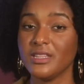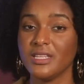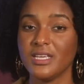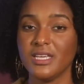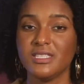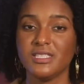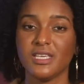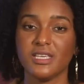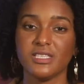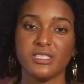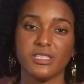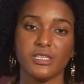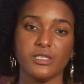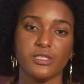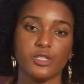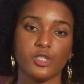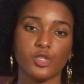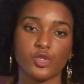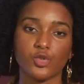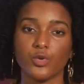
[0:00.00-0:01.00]
leads us to
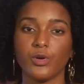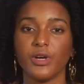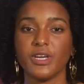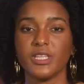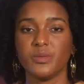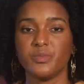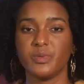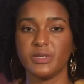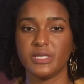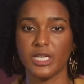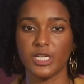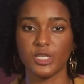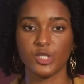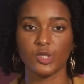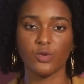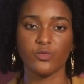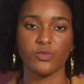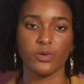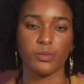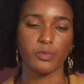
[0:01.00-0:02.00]
destroy the
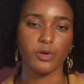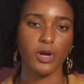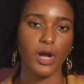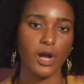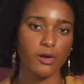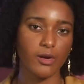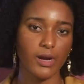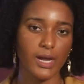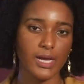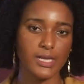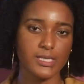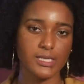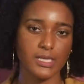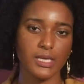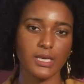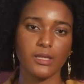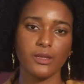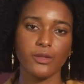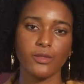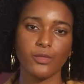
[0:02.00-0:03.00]
potential for progress
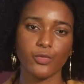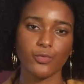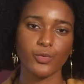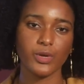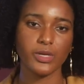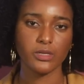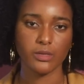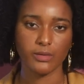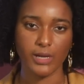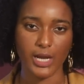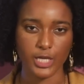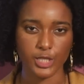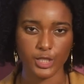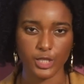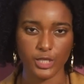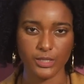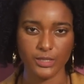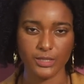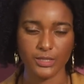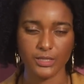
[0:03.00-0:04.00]
in 3
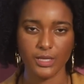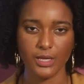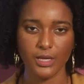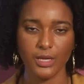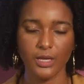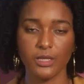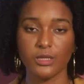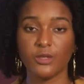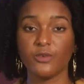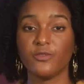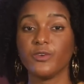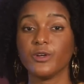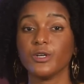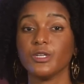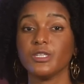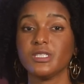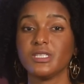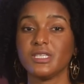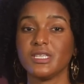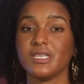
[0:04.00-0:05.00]
directions. The
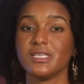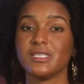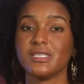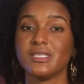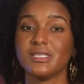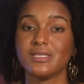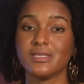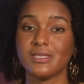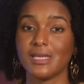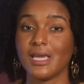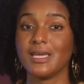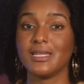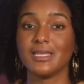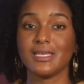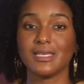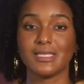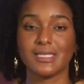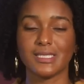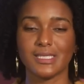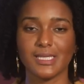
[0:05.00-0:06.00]
first is
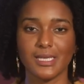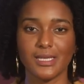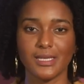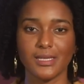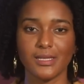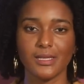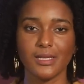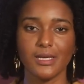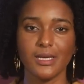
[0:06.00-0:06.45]
standing still.